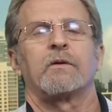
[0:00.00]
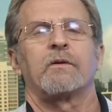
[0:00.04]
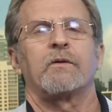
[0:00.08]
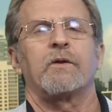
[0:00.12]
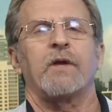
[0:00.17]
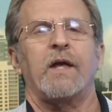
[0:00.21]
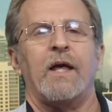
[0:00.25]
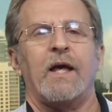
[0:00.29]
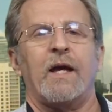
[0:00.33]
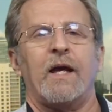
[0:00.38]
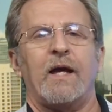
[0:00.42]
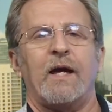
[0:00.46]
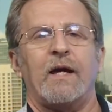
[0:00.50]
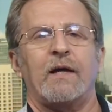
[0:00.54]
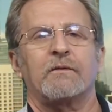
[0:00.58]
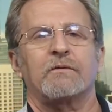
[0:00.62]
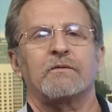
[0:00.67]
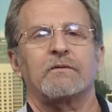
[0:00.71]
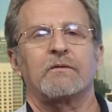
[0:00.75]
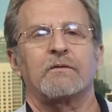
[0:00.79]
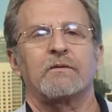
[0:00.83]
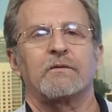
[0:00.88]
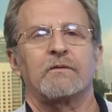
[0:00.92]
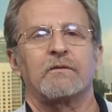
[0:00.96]
that
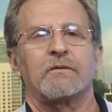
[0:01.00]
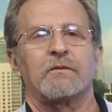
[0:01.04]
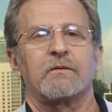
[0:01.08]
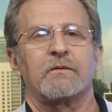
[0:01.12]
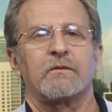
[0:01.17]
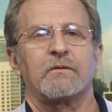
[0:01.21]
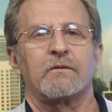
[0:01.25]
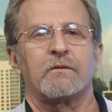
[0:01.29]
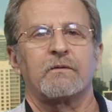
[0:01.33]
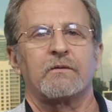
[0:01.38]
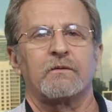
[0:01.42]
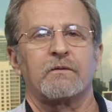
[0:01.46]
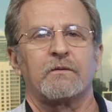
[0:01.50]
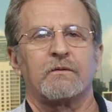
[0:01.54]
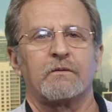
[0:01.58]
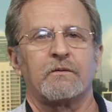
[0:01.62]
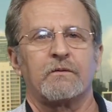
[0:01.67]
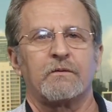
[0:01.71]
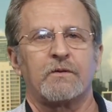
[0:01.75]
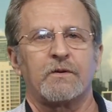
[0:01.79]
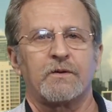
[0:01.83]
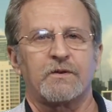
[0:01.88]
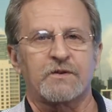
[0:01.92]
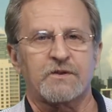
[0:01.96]

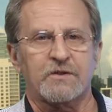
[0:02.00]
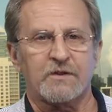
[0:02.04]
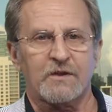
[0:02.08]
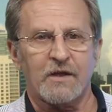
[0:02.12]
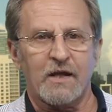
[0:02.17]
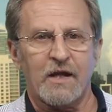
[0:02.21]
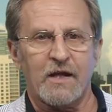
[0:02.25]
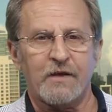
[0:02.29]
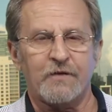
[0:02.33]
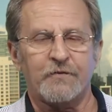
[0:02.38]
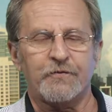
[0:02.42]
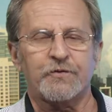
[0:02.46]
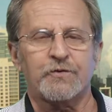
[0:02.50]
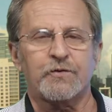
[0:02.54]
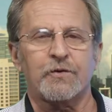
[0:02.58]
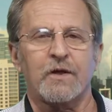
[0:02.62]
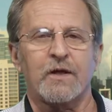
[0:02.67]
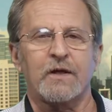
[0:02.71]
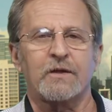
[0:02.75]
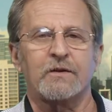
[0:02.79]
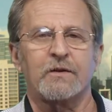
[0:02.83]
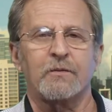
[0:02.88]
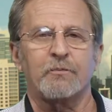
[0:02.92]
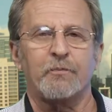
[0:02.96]
the slave
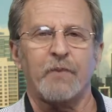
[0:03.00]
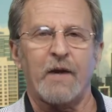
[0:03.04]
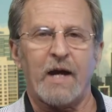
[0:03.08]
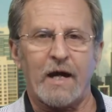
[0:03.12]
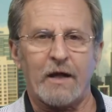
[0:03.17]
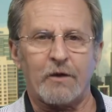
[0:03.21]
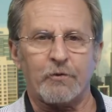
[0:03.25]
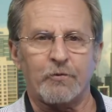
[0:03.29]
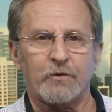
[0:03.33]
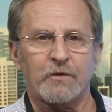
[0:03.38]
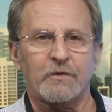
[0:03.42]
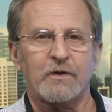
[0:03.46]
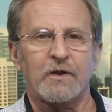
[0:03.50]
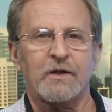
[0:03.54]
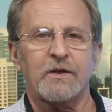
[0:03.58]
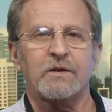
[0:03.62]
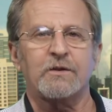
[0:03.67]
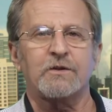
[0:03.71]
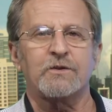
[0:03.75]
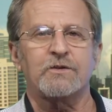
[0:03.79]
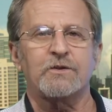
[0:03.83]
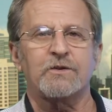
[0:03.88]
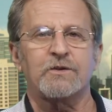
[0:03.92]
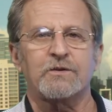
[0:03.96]
trade, the backward
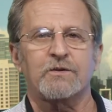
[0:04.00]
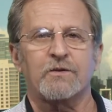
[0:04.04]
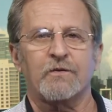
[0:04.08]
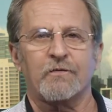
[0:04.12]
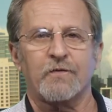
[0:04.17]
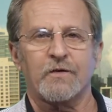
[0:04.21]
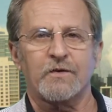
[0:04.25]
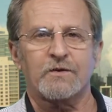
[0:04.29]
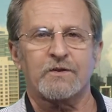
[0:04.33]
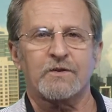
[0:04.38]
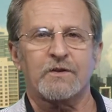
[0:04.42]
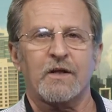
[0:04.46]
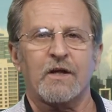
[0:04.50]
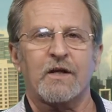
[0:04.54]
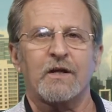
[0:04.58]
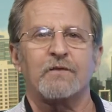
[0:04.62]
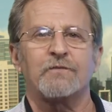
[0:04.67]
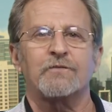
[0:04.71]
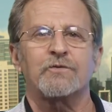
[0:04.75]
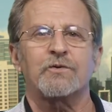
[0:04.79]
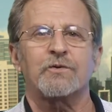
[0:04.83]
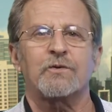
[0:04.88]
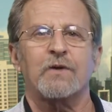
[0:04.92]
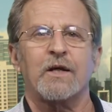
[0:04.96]
linkages of the
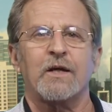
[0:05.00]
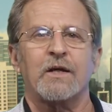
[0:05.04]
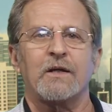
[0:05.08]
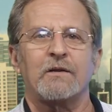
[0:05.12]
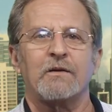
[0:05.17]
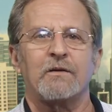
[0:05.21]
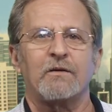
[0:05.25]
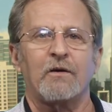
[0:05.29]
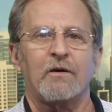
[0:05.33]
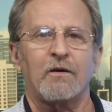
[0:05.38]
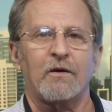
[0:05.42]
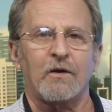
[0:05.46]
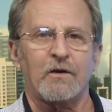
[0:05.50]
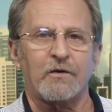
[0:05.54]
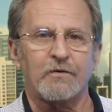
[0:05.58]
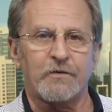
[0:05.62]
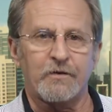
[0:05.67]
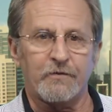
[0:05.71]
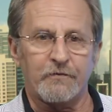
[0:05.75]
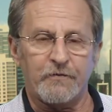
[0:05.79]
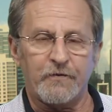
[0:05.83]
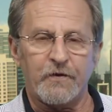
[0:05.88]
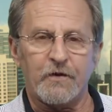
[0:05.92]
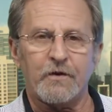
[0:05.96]
slave trade, are
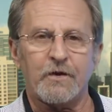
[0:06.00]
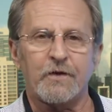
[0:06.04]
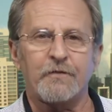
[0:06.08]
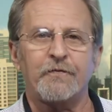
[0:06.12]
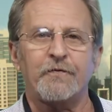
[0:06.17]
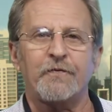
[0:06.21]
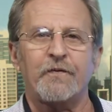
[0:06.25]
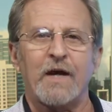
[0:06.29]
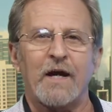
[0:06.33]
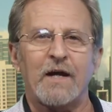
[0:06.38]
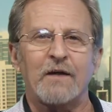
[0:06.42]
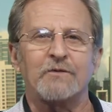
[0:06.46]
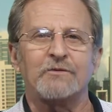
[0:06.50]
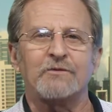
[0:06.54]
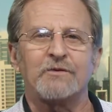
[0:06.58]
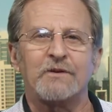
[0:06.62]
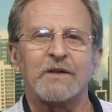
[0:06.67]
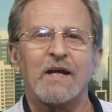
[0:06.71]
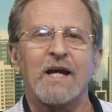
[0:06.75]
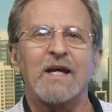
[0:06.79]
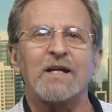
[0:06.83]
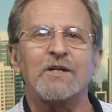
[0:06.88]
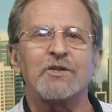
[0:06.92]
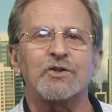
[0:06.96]
the very
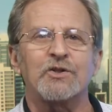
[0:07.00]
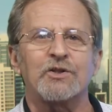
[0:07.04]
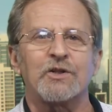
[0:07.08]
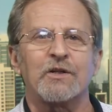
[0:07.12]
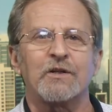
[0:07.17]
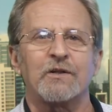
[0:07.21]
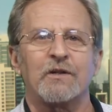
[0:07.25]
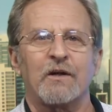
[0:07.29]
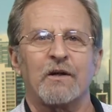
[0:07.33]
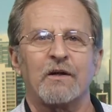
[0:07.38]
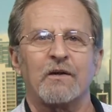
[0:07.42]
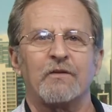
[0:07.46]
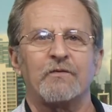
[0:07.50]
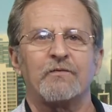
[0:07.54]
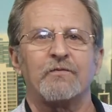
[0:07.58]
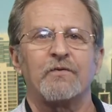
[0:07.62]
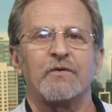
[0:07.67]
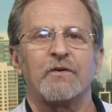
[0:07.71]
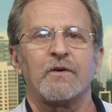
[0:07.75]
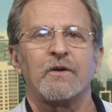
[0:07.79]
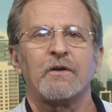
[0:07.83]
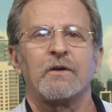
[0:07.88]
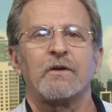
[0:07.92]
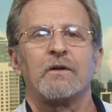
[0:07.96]
foundation of
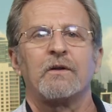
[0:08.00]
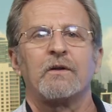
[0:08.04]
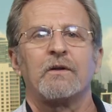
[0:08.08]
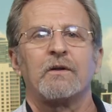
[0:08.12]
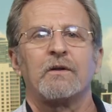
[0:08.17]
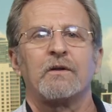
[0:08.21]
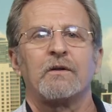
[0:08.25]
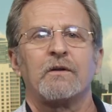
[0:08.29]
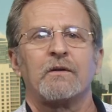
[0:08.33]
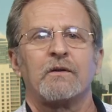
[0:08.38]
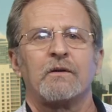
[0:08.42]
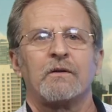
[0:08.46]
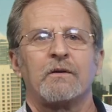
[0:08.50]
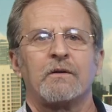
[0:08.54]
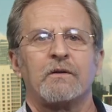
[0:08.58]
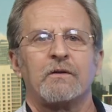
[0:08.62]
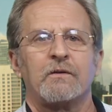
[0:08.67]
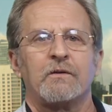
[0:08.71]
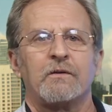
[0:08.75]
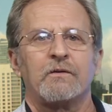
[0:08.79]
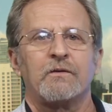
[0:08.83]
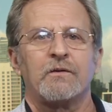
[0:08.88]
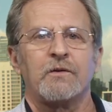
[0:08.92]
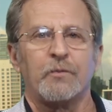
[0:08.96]

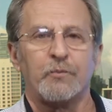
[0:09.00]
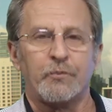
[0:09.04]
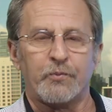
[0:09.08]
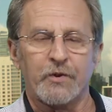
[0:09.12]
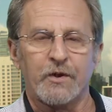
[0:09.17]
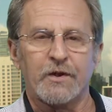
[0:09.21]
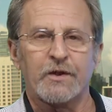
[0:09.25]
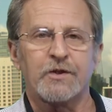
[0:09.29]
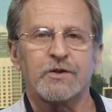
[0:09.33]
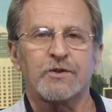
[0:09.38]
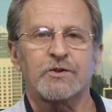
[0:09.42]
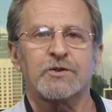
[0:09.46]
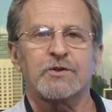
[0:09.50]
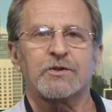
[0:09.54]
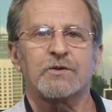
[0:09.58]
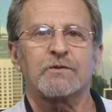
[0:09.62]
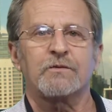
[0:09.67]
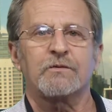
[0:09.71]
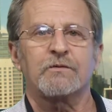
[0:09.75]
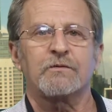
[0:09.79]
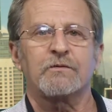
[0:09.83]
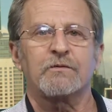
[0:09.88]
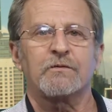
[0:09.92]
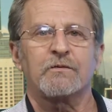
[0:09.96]
the British
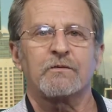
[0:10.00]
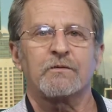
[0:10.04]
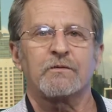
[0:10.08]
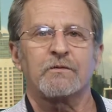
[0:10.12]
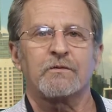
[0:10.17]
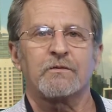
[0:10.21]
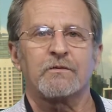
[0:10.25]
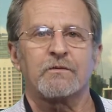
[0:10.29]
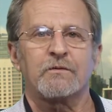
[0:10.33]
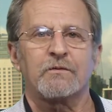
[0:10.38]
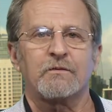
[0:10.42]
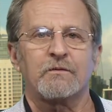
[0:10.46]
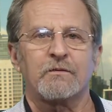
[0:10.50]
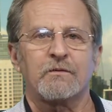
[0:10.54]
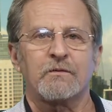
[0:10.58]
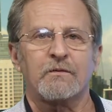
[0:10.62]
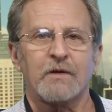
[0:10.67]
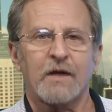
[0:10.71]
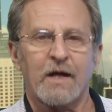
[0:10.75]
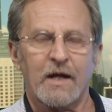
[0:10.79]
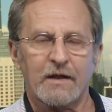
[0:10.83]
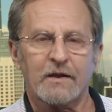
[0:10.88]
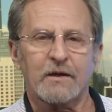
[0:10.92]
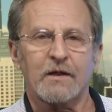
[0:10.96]

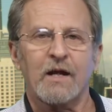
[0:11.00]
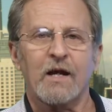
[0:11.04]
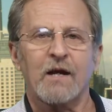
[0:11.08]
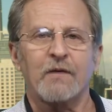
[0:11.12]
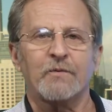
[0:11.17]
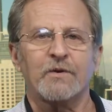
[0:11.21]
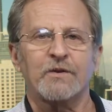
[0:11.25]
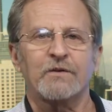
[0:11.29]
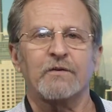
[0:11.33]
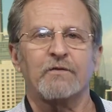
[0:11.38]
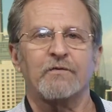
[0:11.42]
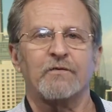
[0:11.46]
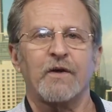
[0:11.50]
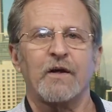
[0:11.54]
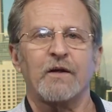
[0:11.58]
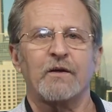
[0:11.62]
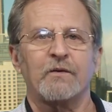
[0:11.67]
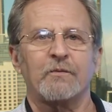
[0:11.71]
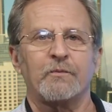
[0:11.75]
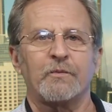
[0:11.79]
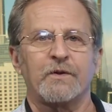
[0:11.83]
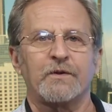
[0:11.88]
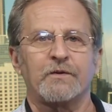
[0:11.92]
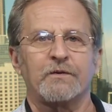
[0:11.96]
economic
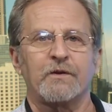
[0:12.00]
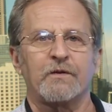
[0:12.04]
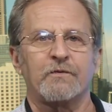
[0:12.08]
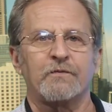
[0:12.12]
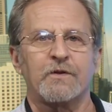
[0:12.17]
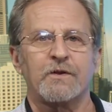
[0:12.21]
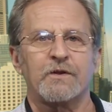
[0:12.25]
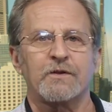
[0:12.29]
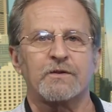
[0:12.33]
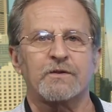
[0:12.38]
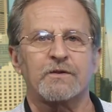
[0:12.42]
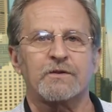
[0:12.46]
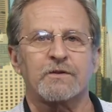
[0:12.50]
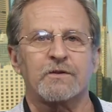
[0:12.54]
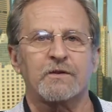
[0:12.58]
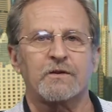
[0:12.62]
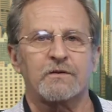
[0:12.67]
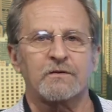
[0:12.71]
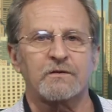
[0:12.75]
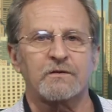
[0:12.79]
development of this